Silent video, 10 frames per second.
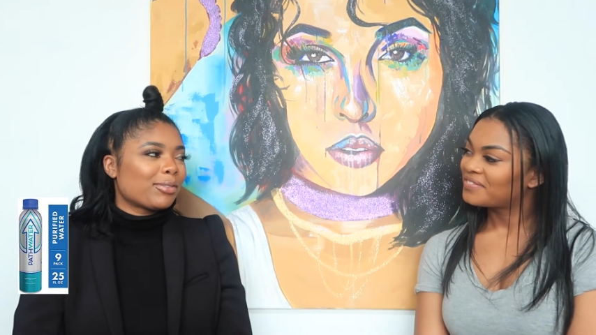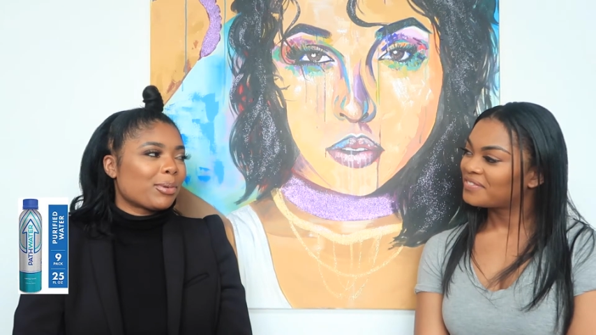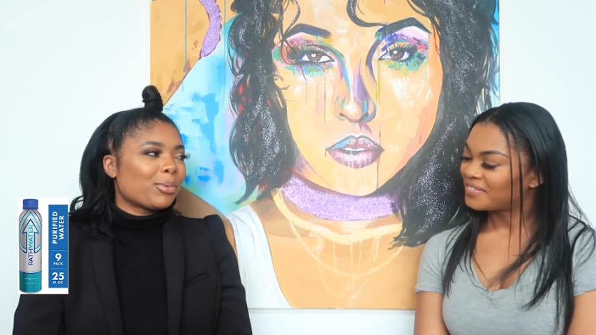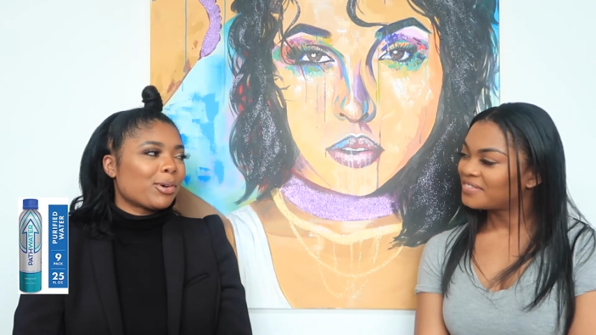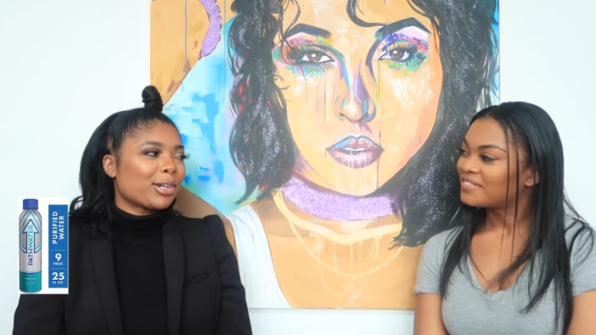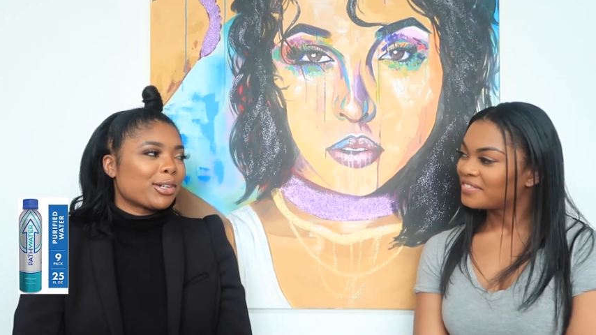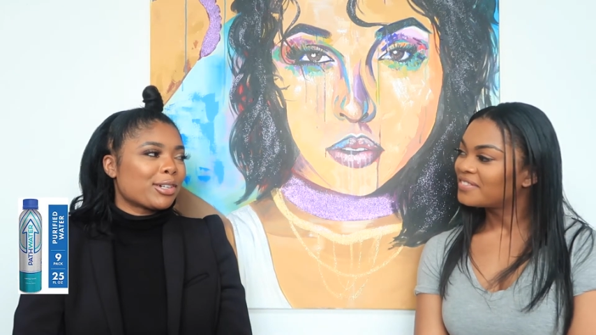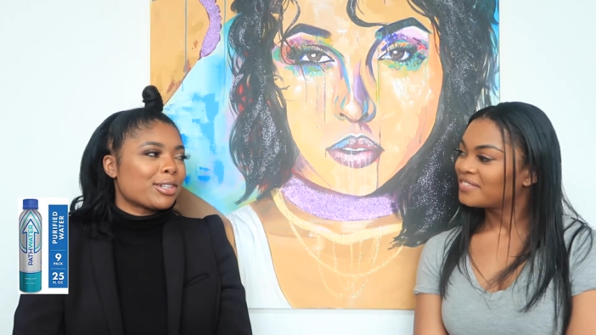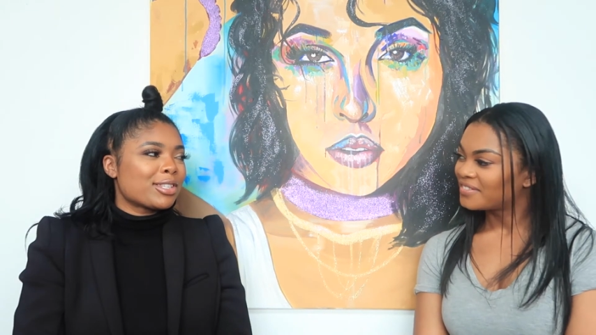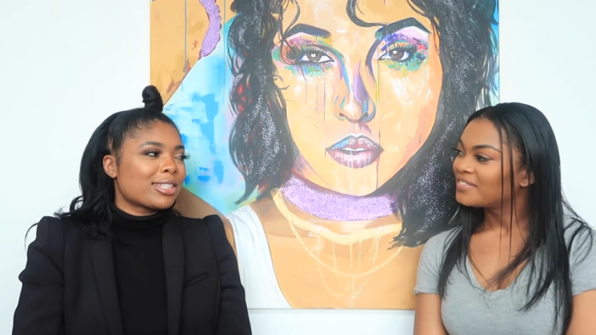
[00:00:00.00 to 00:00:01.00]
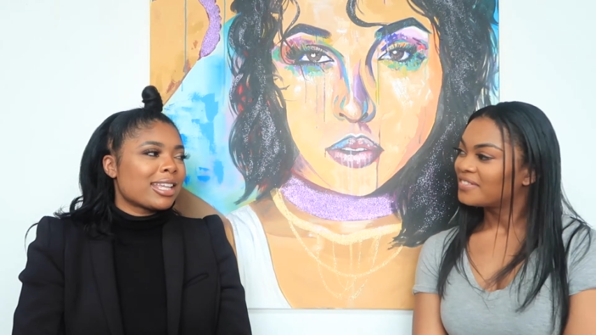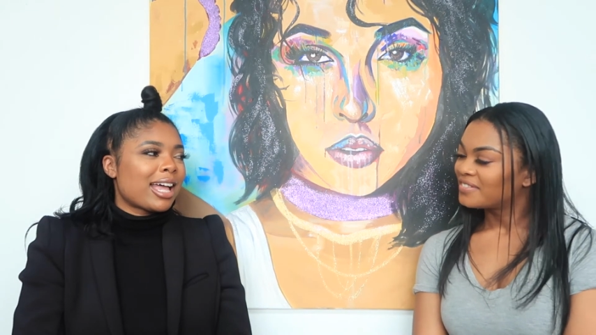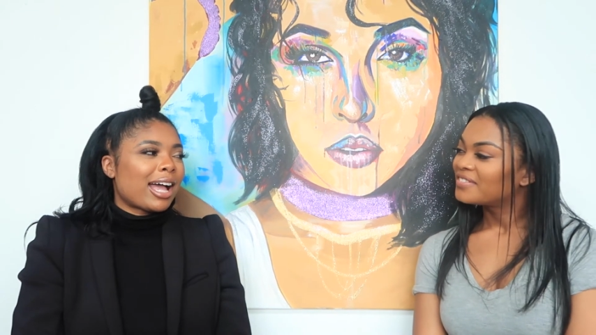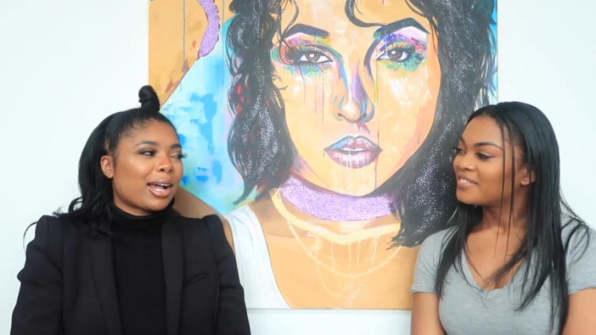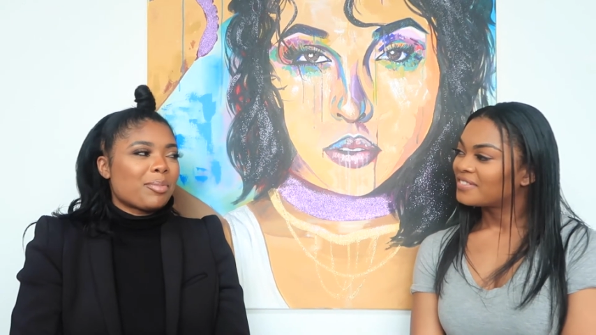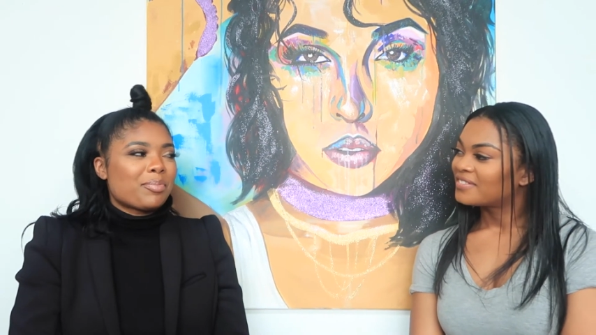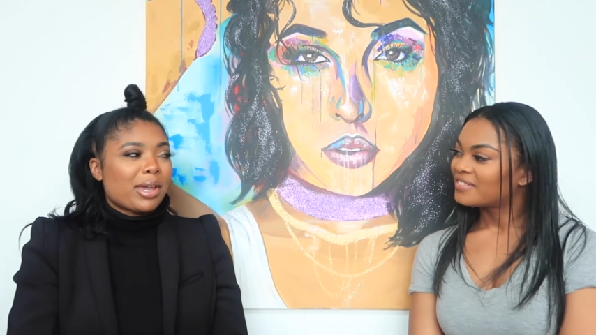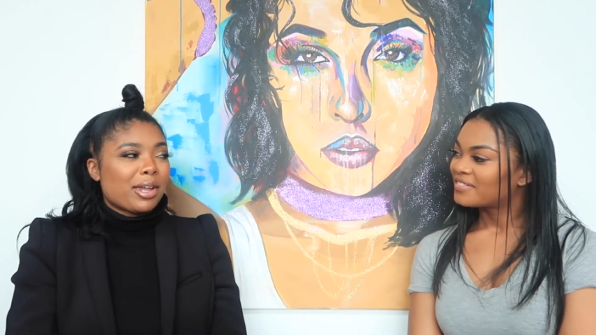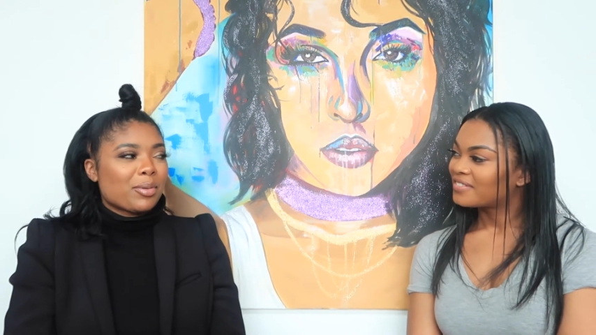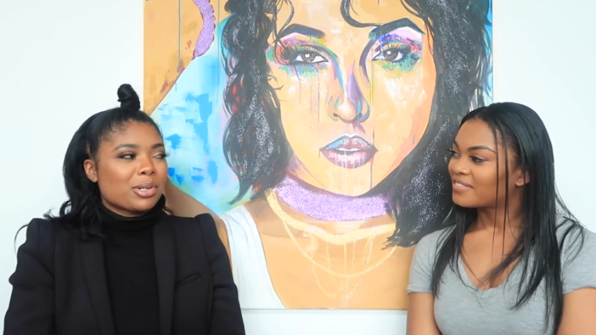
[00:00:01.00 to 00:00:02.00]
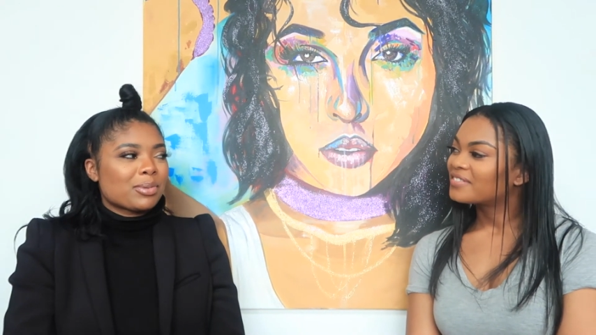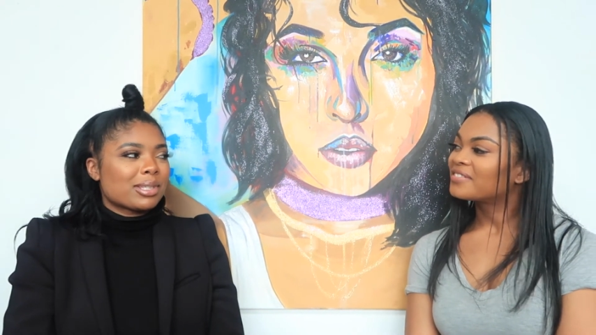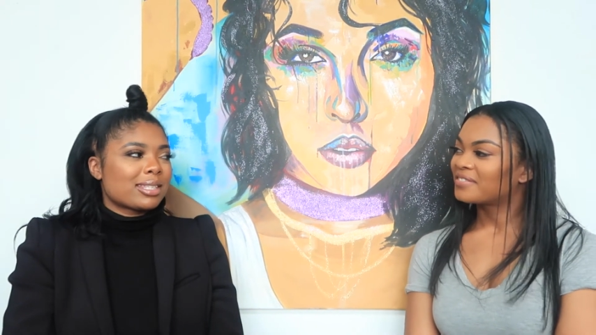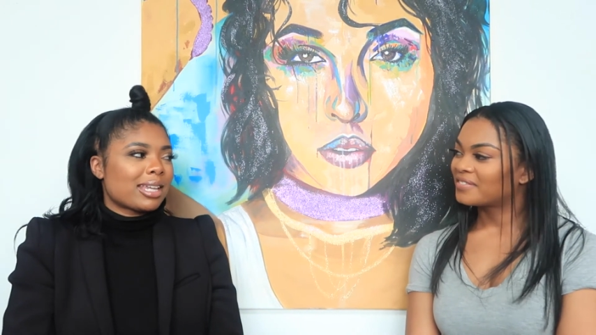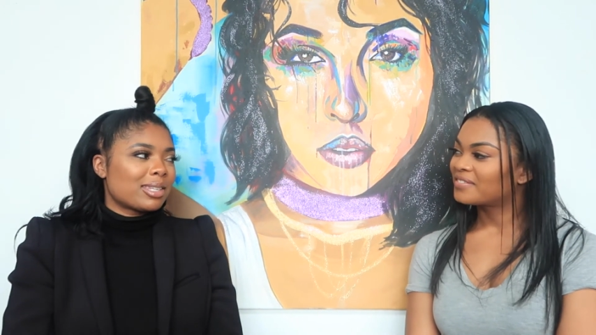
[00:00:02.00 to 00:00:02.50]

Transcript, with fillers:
Speaker 1: different waters, compare which one mm-hmm.